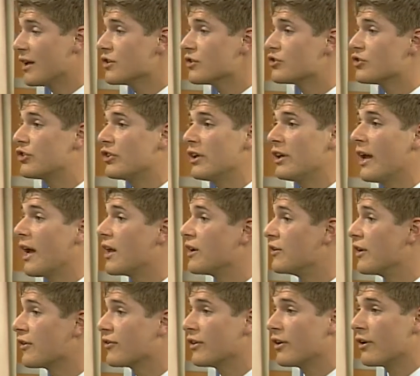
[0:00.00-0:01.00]
she
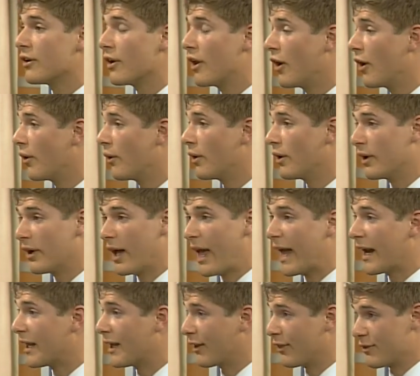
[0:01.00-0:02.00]
doesn't know
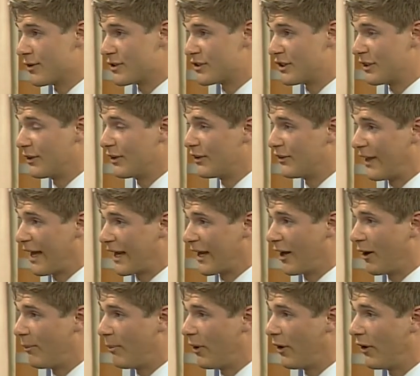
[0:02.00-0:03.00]
any other Assyrians at
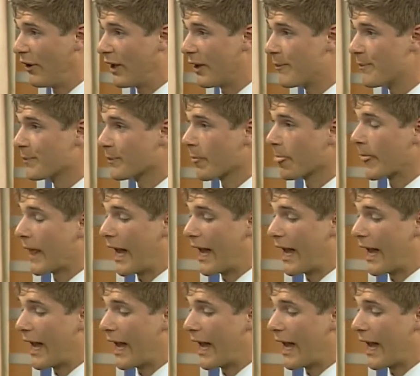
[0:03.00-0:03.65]
Cal Poly. Okay.